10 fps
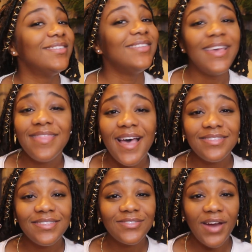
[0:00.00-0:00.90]
Hit that
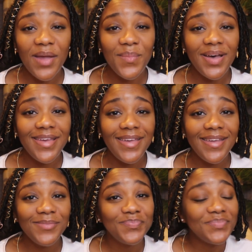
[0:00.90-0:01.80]
subscribe
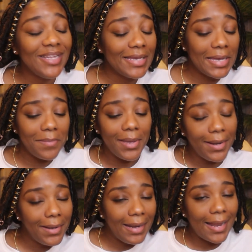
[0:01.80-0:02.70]
button. Give me a
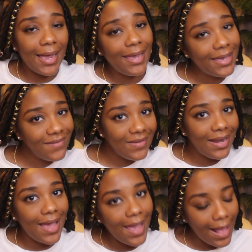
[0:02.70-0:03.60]
little like if you
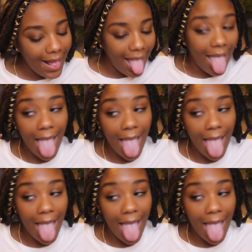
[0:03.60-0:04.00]
like.